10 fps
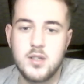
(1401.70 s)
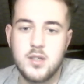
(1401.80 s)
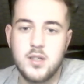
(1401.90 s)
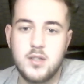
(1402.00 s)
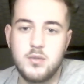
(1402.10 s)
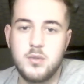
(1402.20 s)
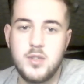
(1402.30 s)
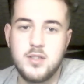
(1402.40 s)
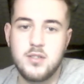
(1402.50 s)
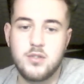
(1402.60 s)
I do
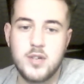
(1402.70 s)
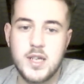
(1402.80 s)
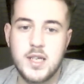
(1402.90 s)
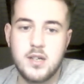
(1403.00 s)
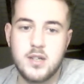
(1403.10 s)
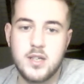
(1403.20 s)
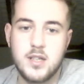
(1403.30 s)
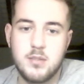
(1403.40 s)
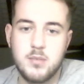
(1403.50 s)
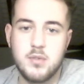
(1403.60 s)
need to try and
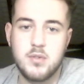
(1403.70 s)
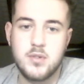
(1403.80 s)
calculate more.